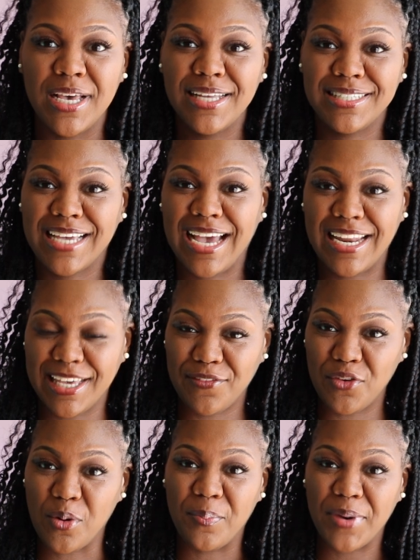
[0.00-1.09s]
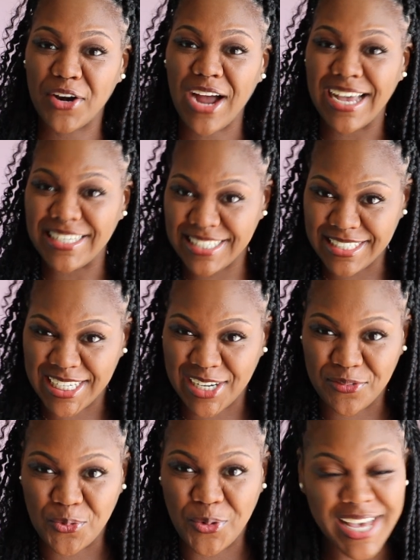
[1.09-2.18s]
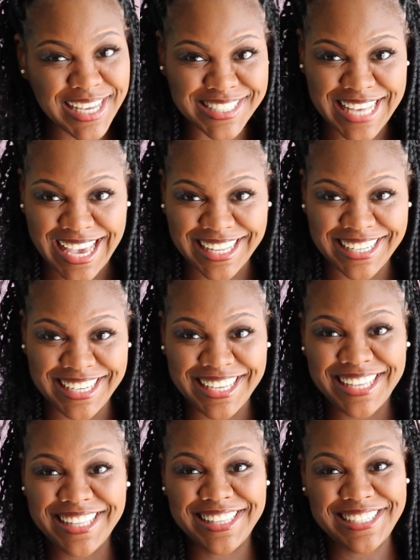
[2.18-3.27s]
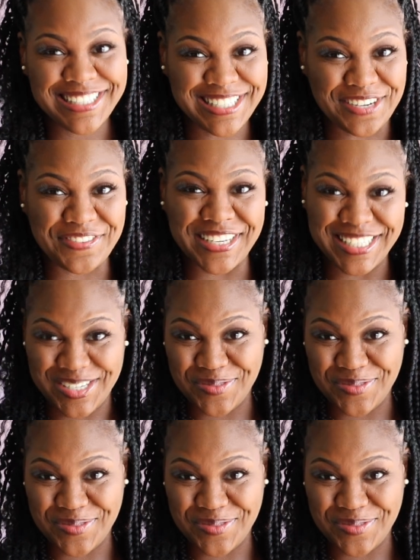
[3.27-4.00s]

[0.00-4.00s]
to kind of give you a better idea of what exactly this stuff can do.